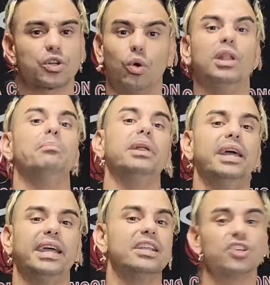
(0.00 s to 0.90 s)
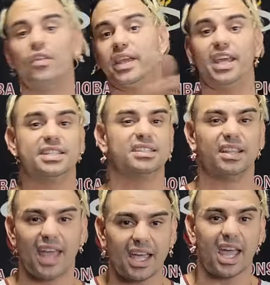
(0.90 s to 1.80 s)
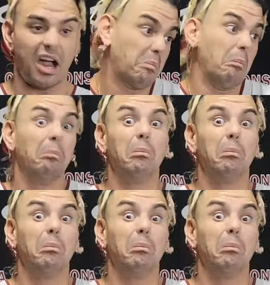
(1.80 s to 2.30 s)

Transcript: school and play against all the kids in the daycare.